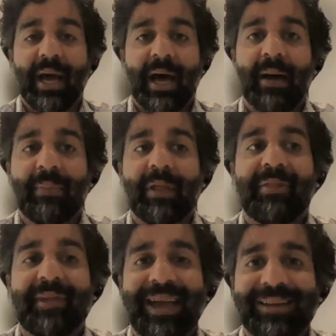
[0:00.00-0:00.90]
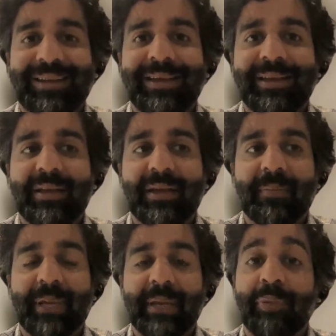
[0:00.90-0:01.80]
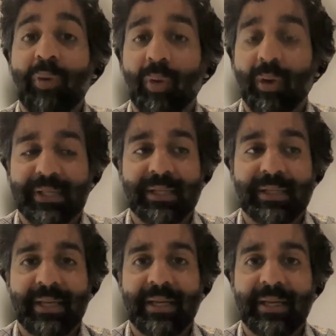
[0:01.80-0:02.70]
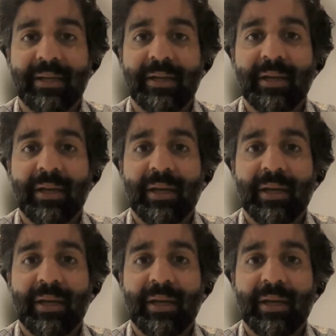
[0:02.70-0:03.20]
that can be important in